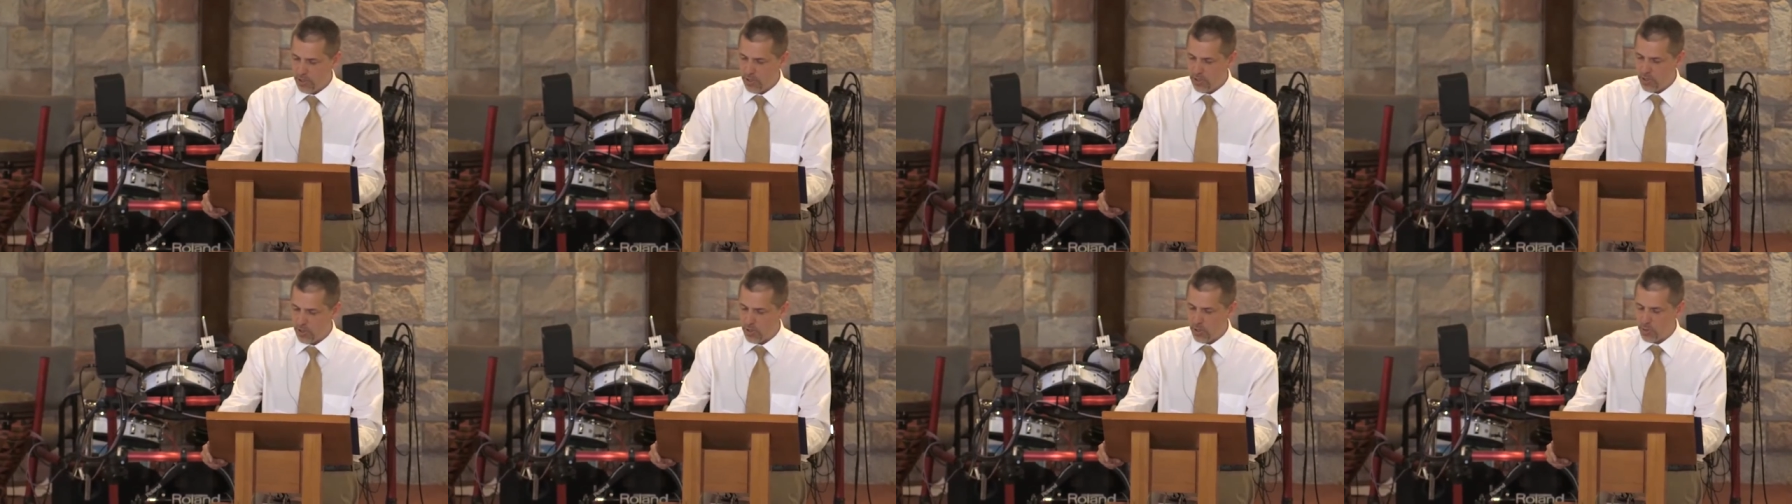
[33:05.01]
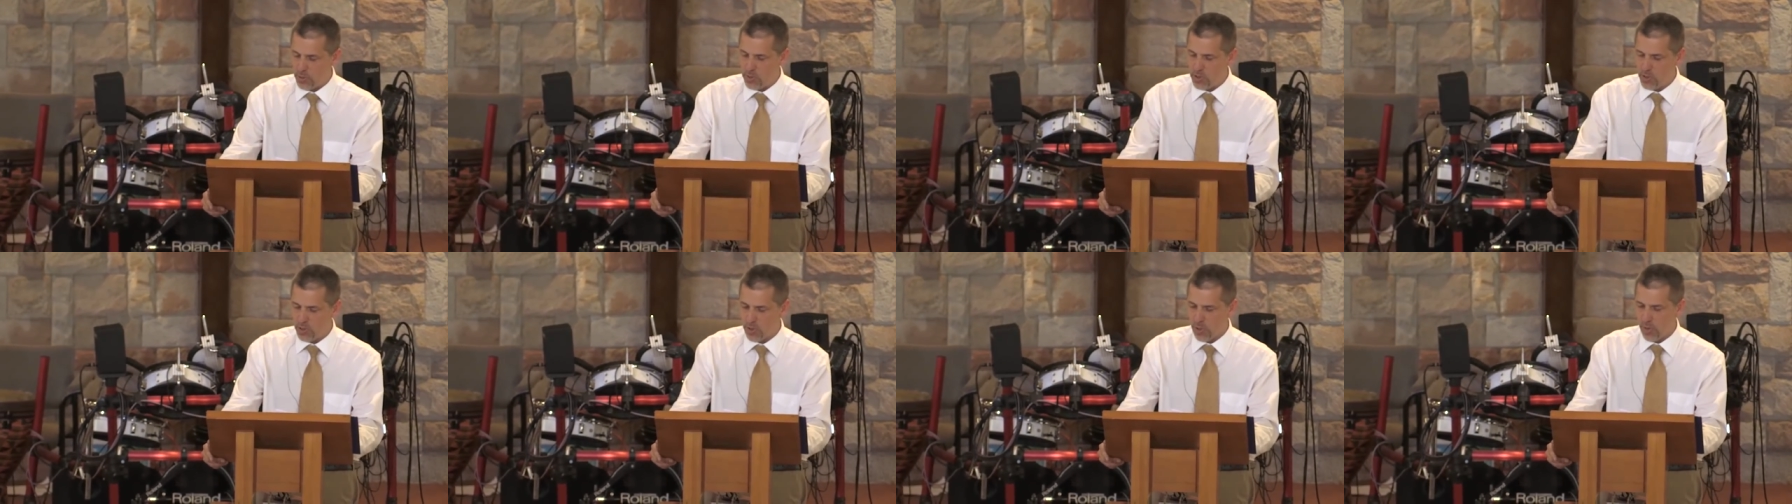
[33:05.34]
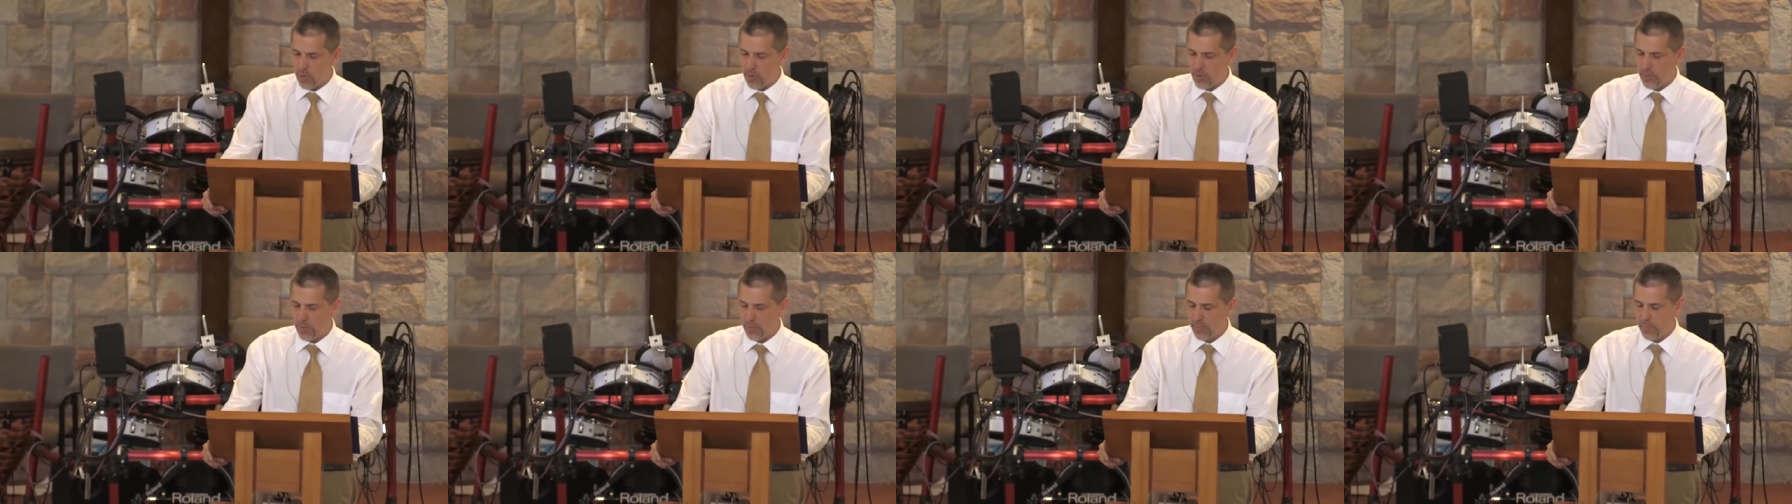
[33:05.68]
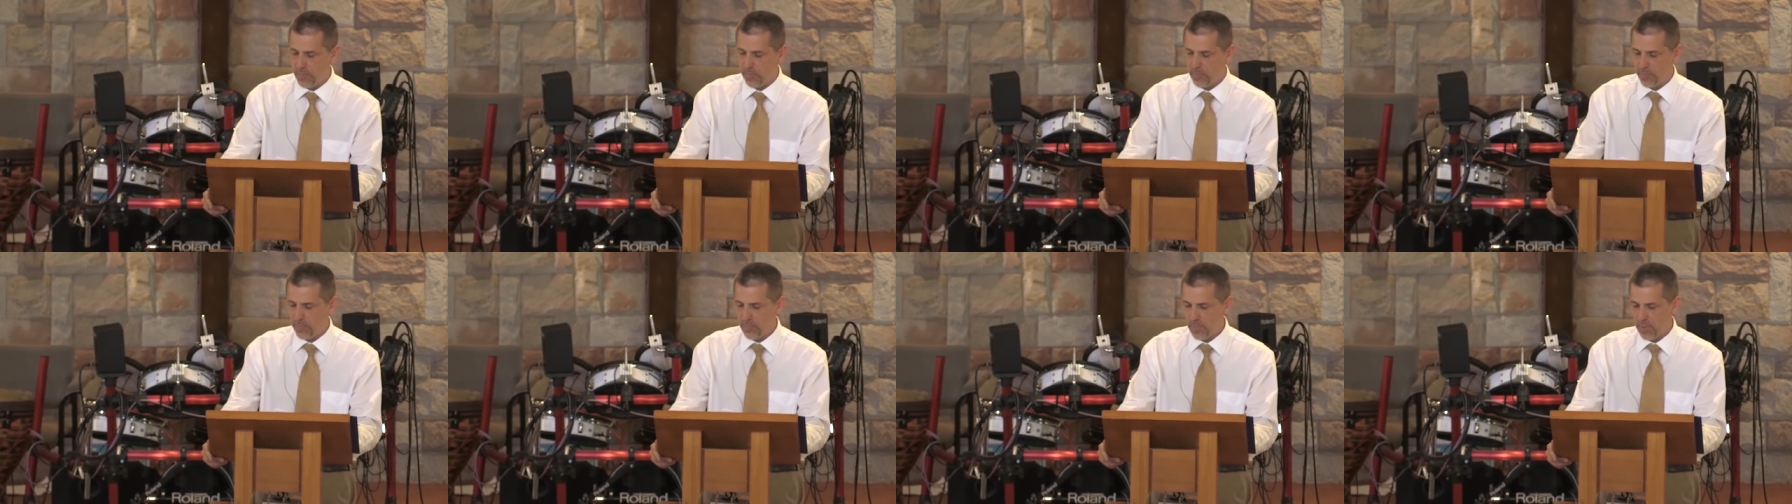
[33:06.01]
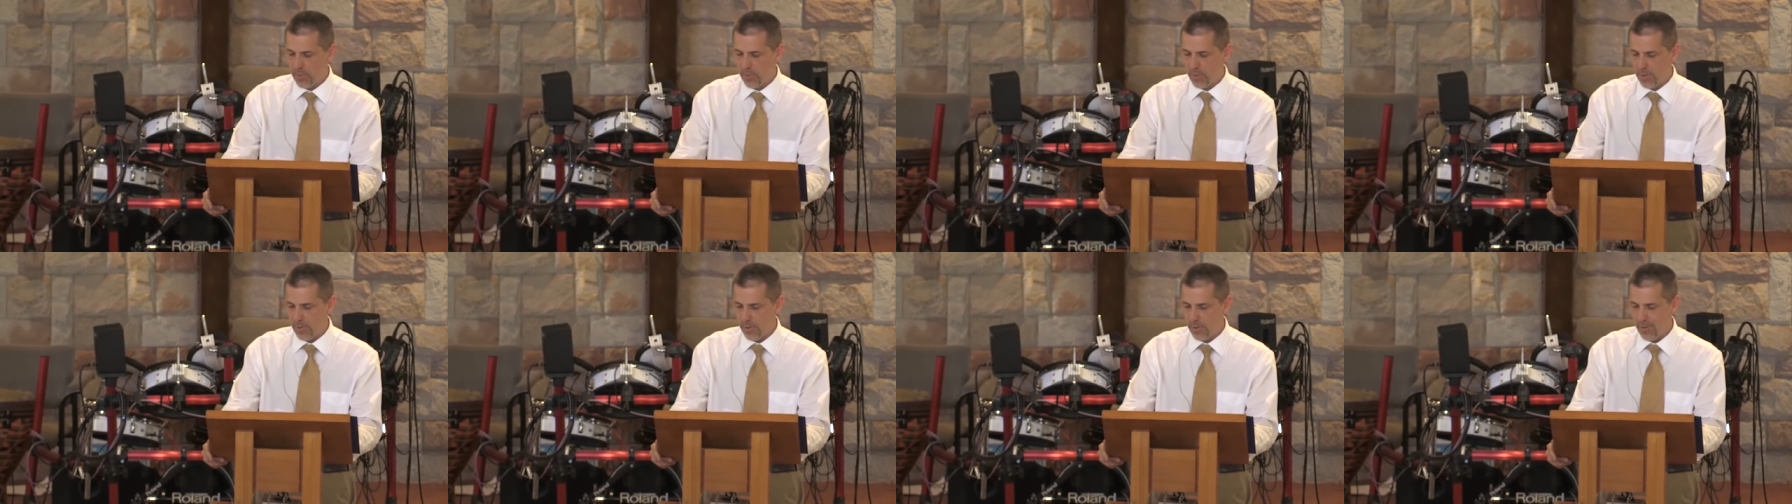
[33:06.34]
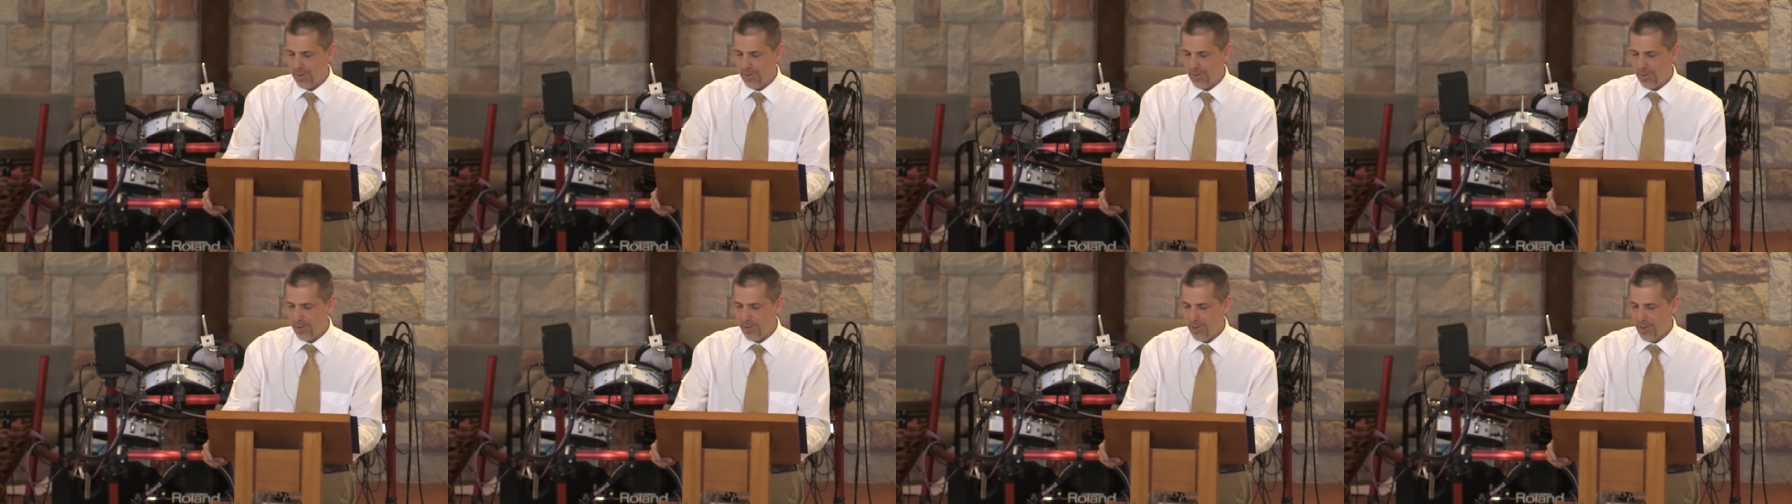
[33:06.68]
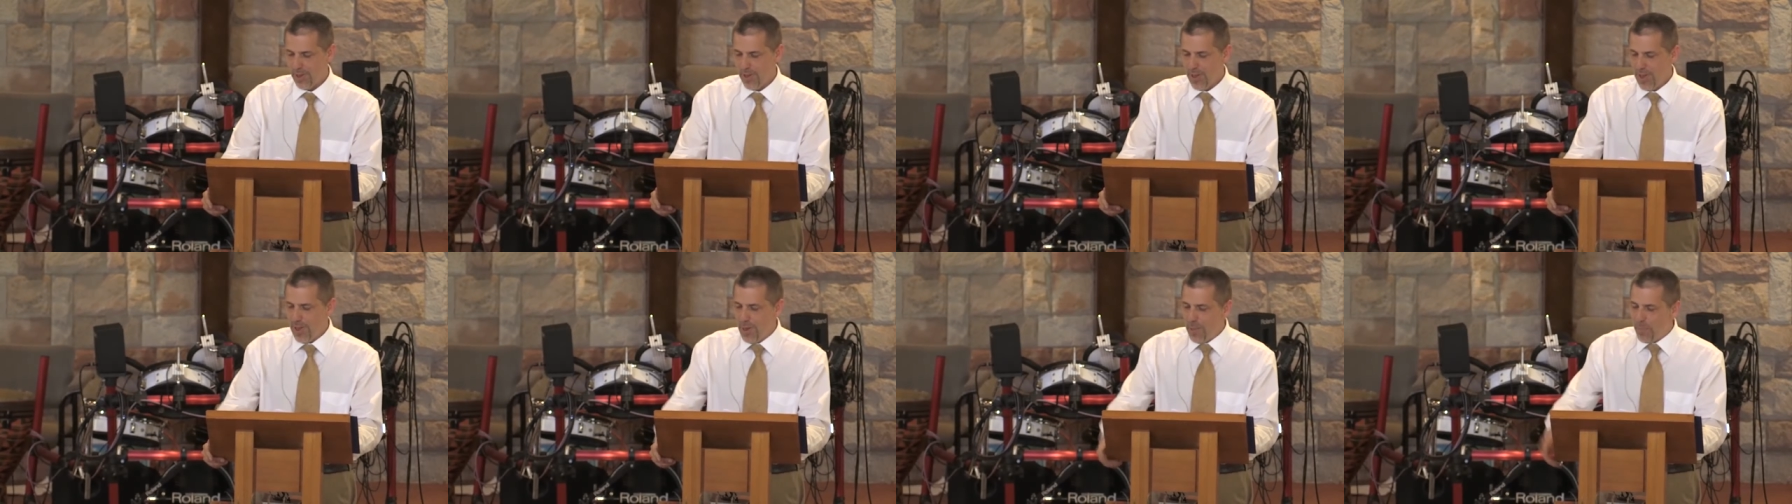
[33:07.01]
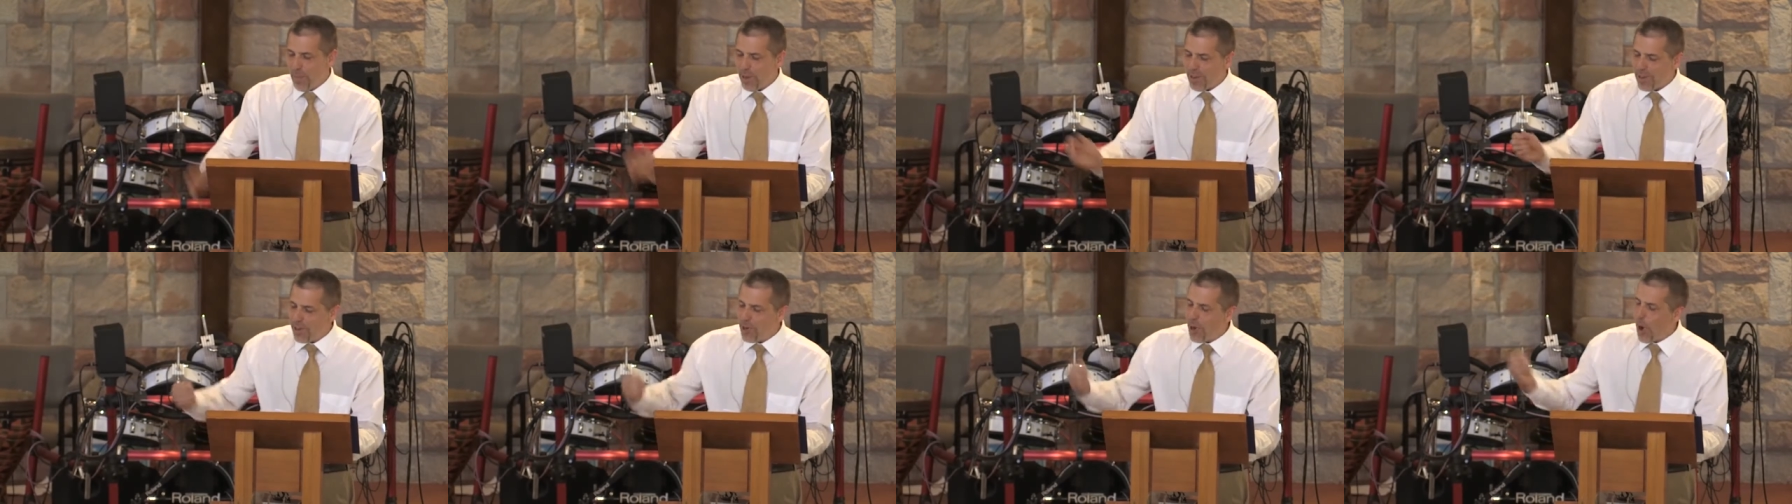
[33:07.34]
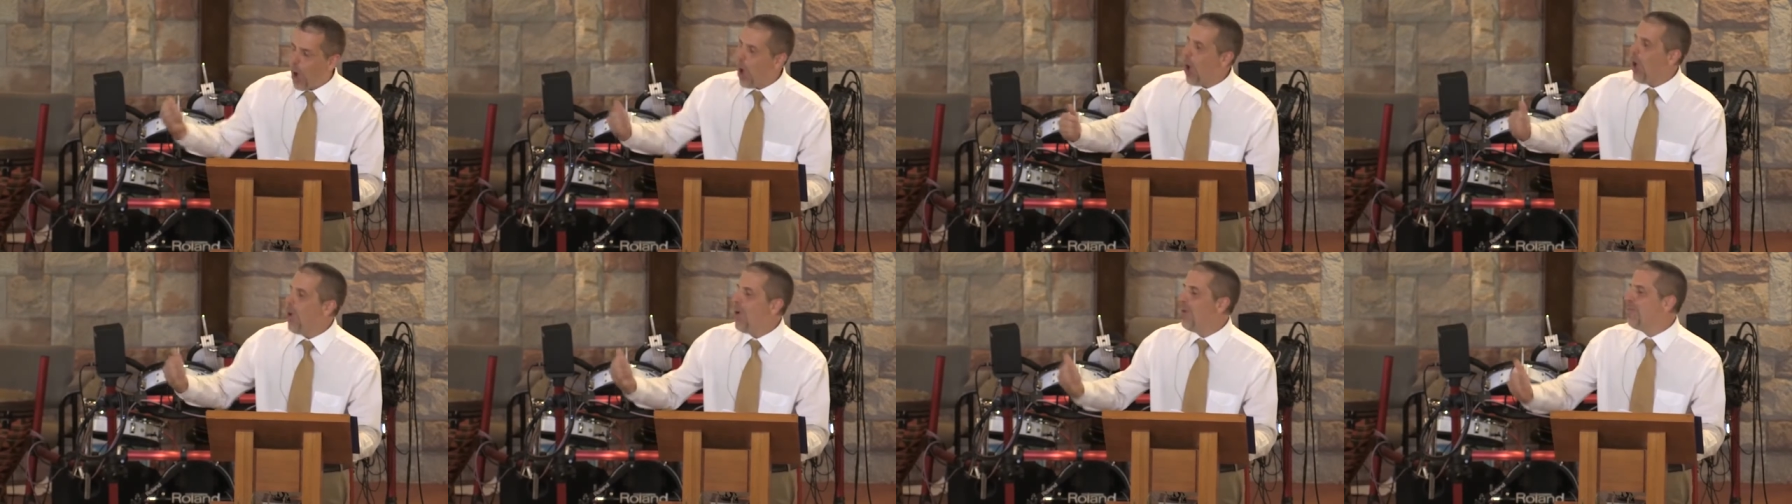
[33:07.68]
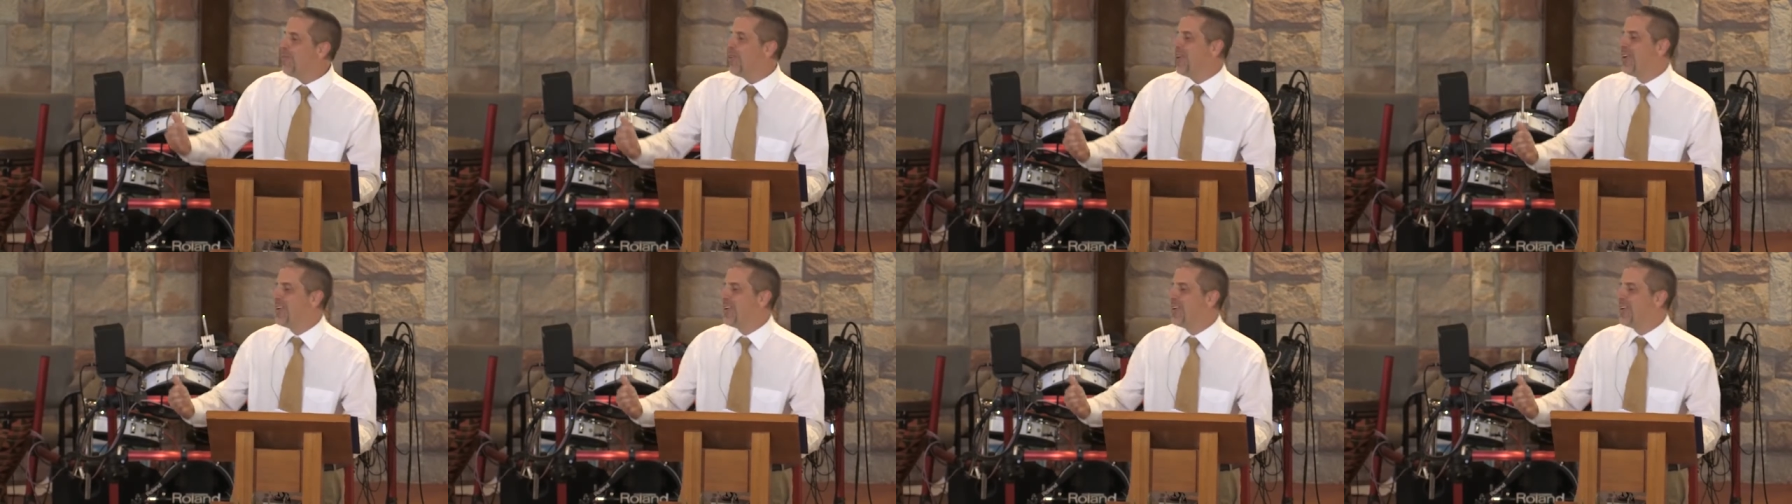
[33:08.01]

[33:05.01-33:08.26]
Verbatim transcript: to do so. But in all of